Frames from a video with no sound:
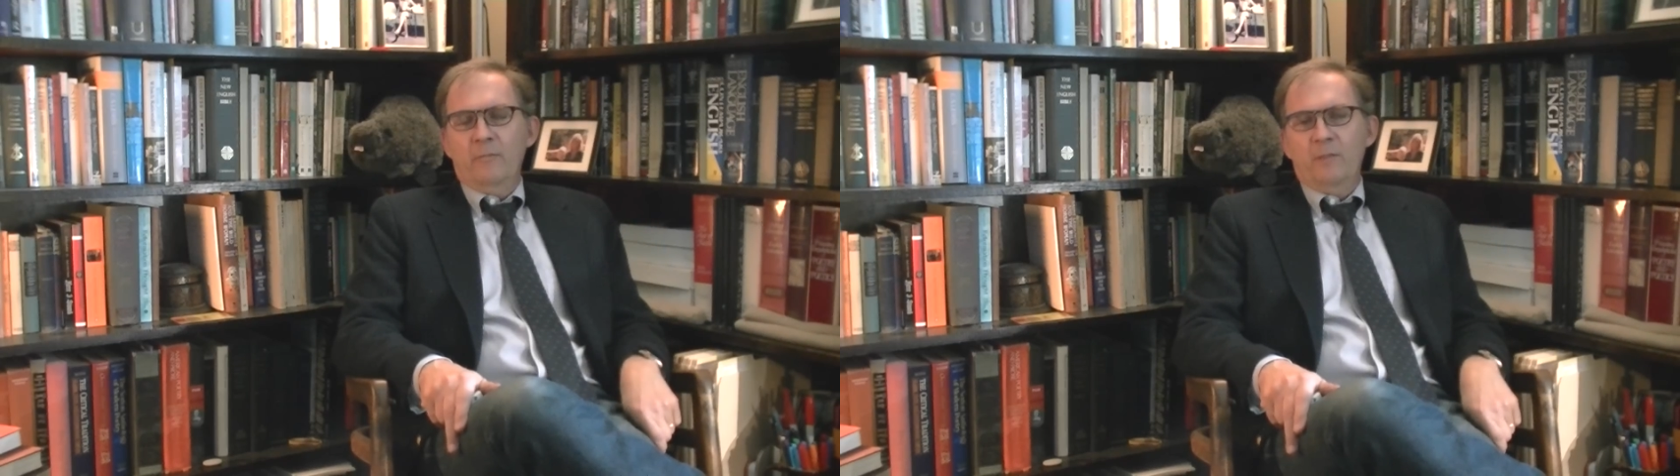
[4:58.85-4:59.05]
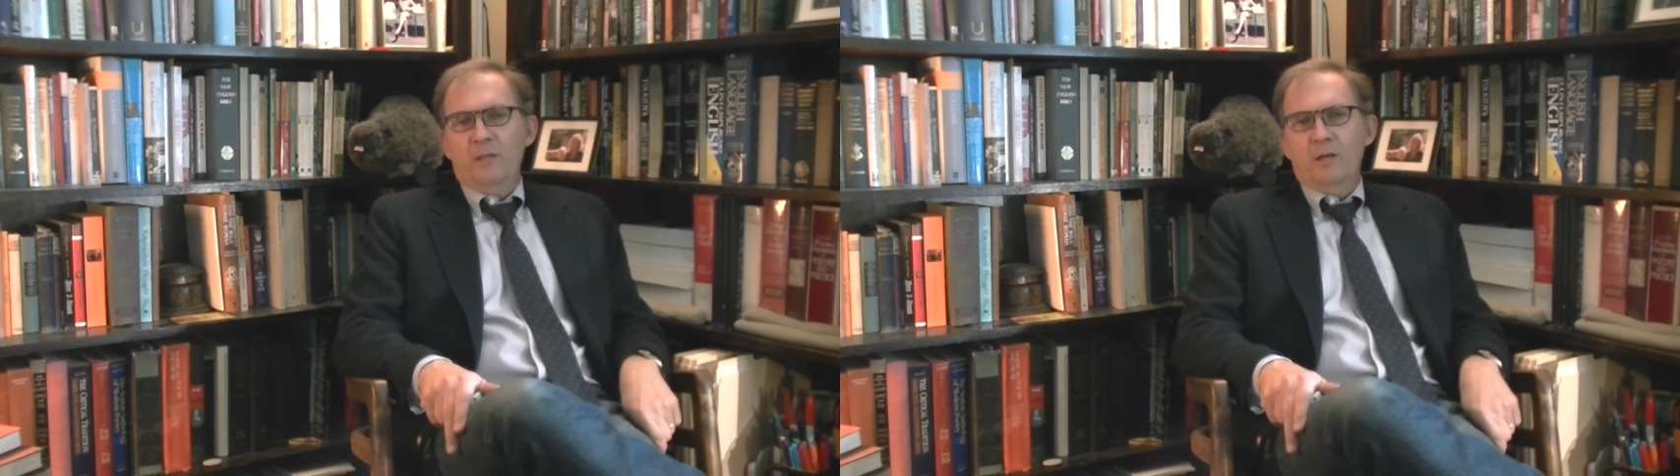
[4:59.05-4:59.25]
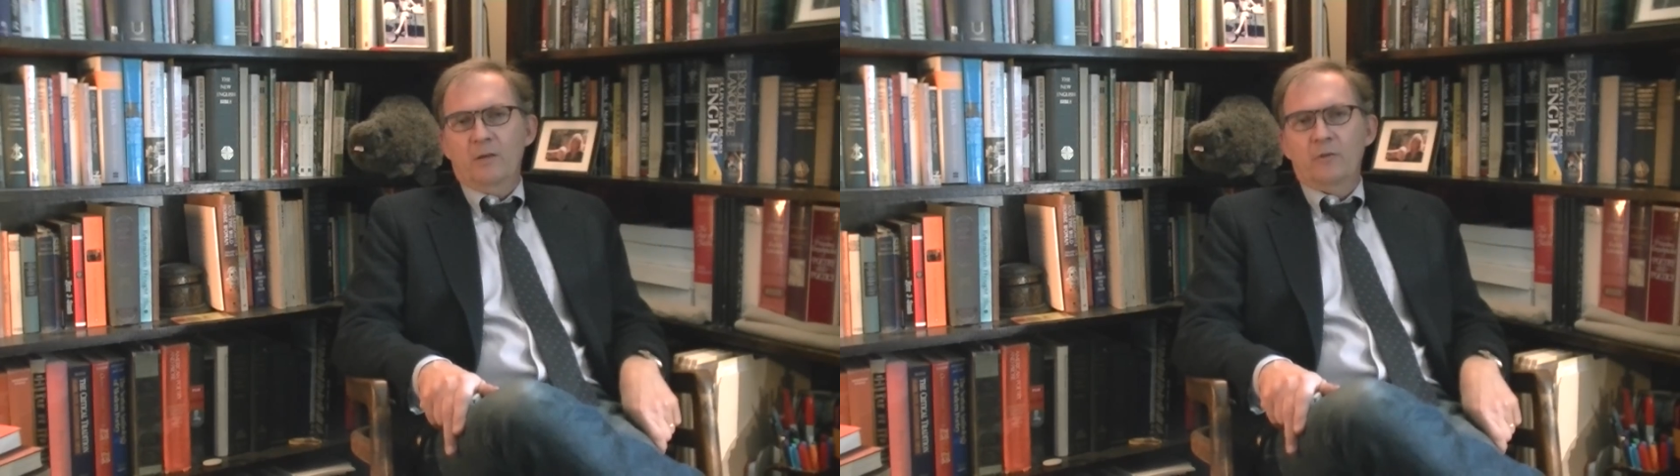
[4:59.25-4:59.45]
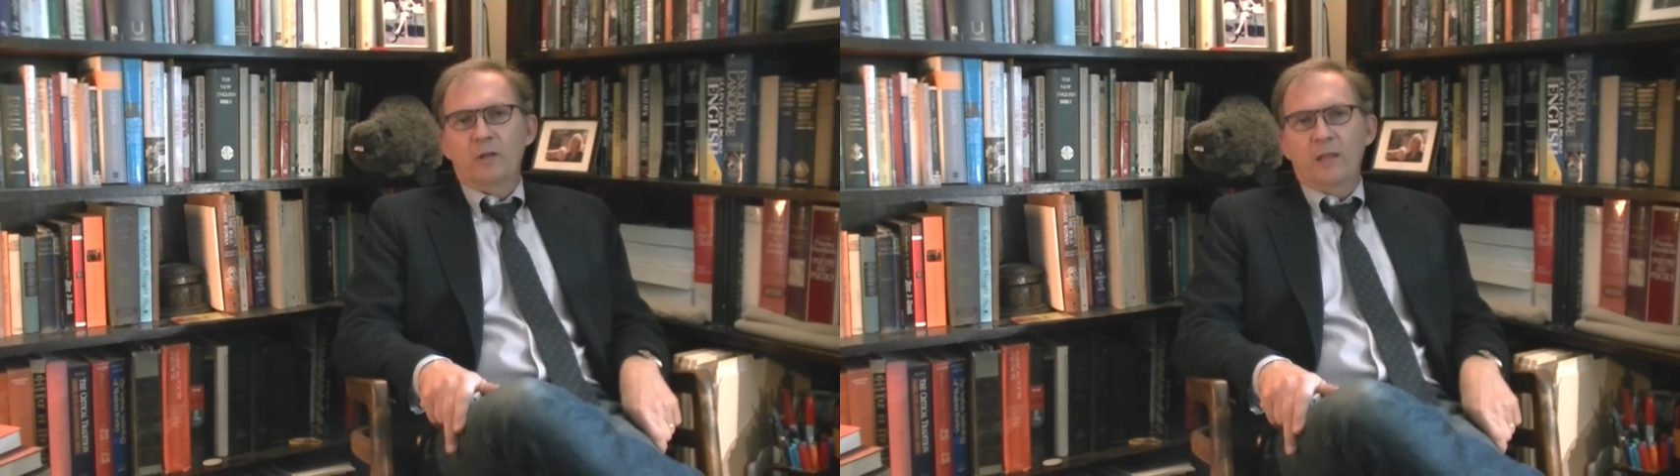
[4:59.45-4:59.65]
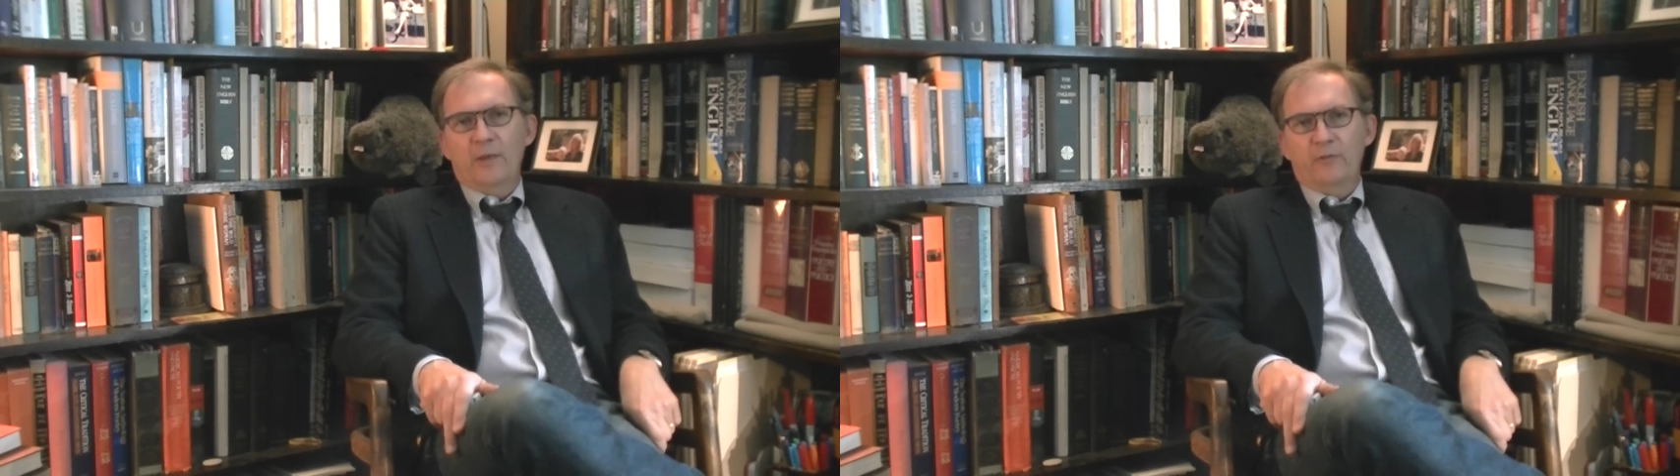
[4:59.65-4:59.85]
the tongue
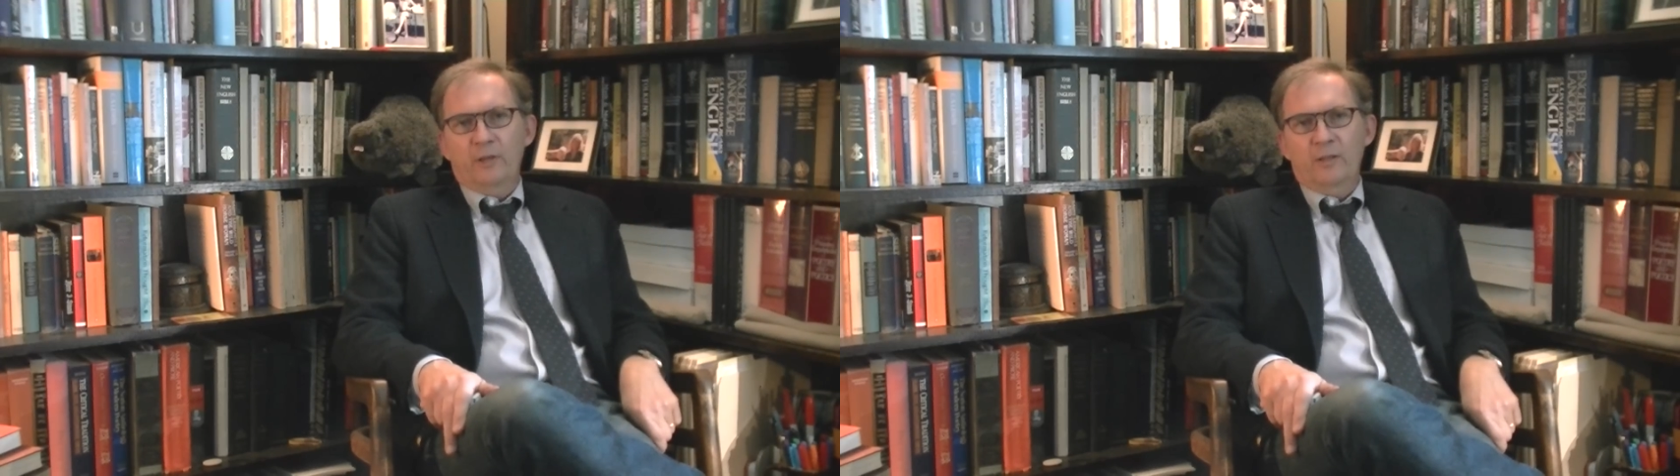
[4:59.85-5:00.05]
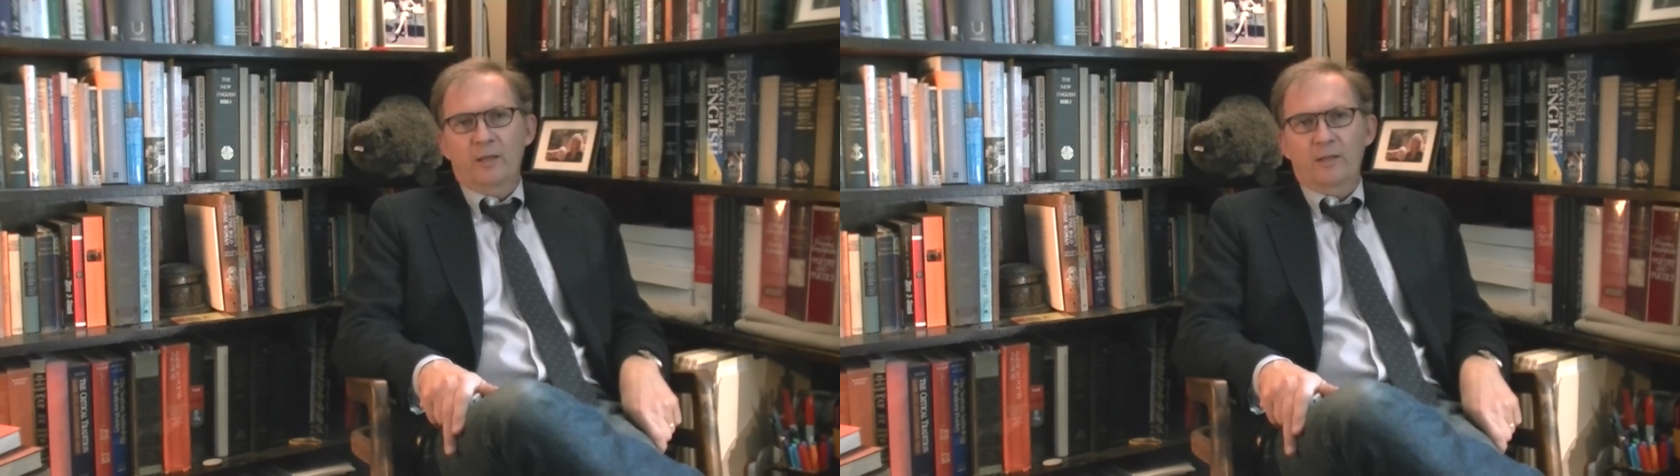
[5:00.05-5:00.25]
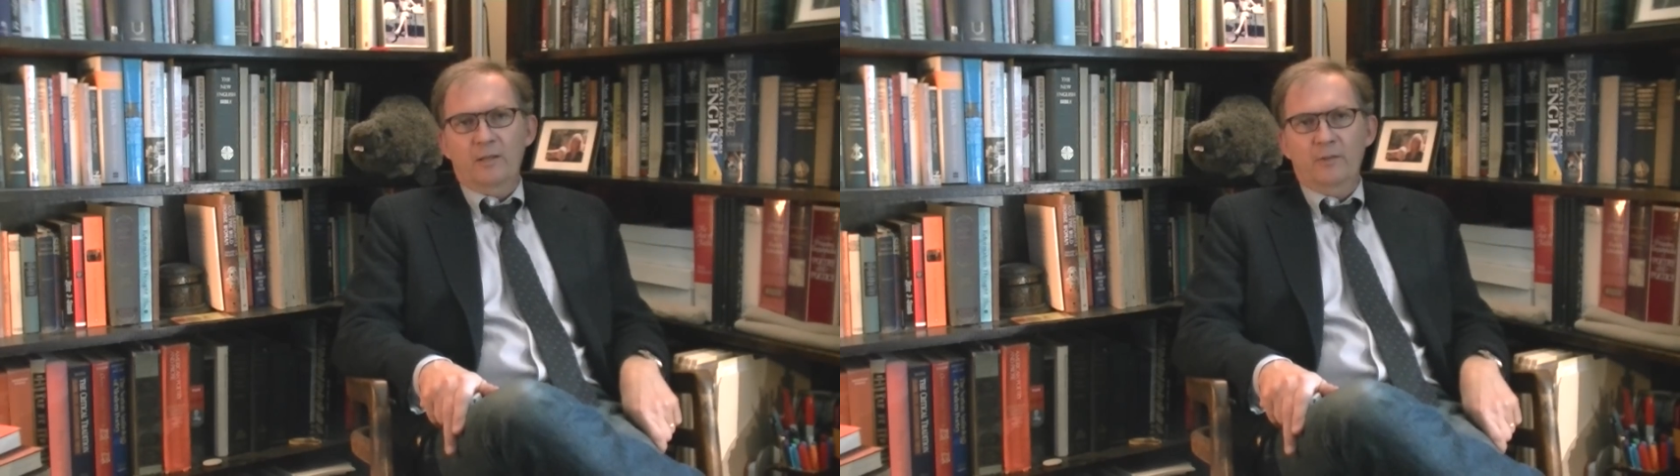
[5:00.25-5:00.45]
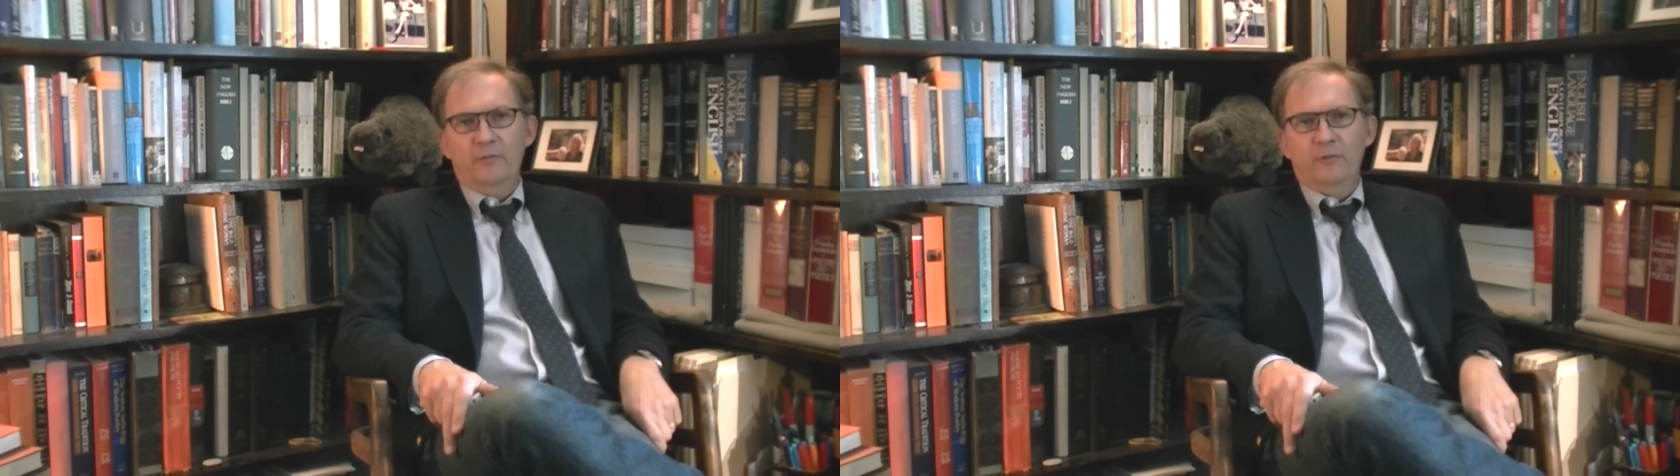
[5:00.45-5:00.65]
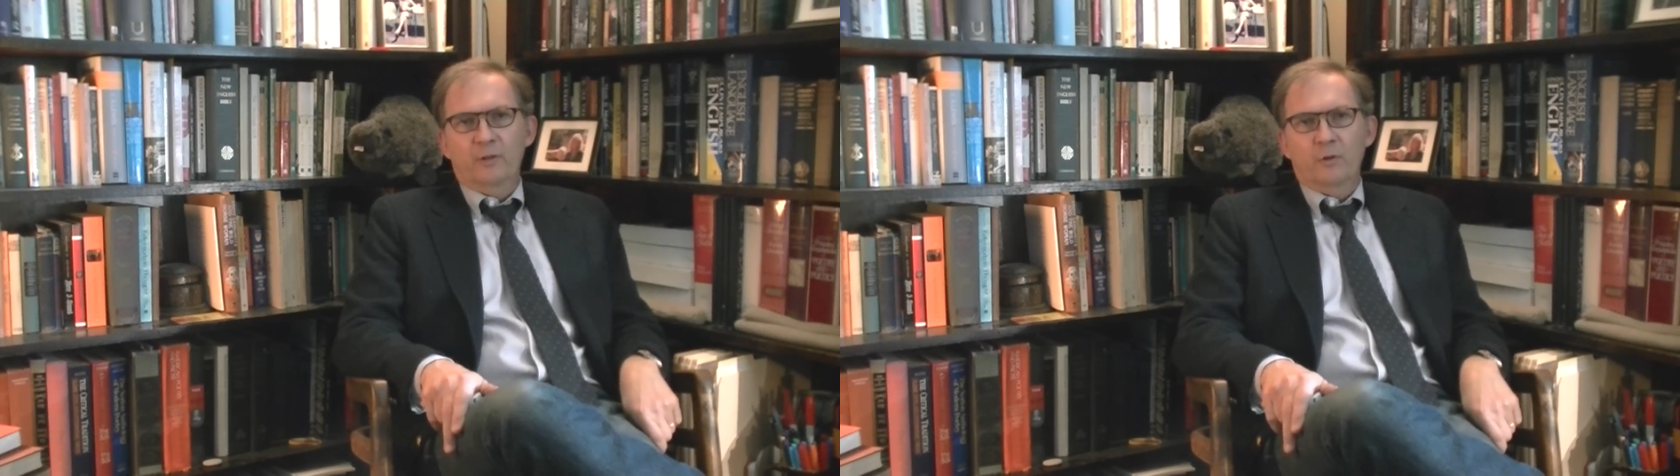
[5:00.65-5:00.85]
lashing that
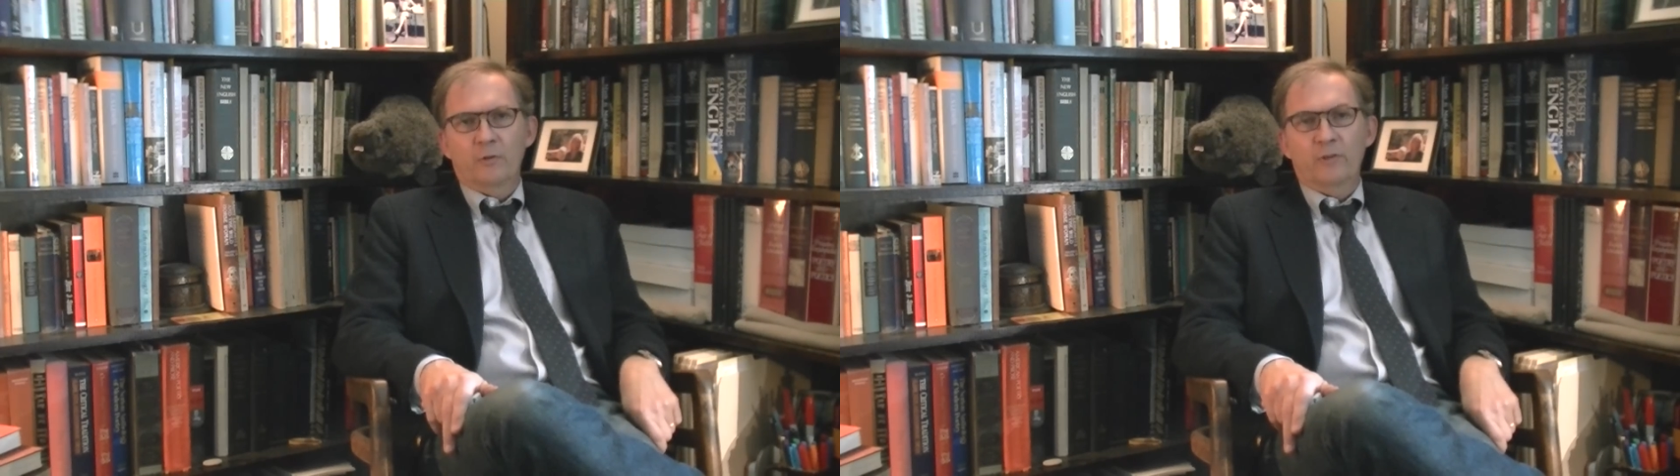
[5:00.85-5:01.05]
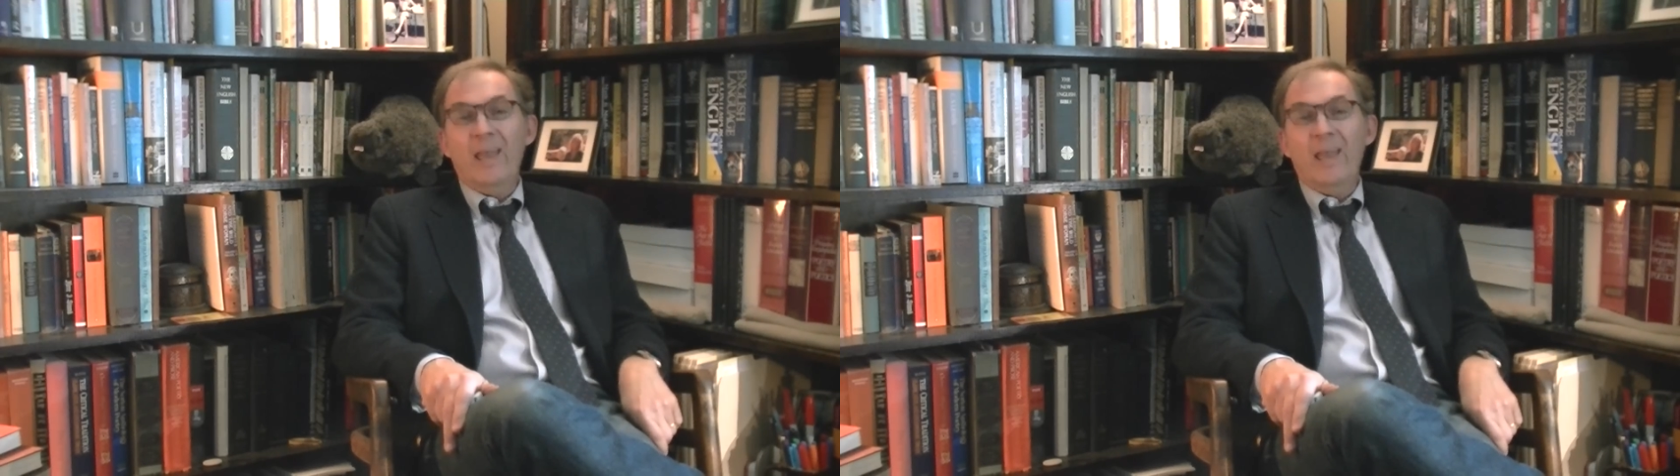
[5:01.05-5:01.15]
he's launching.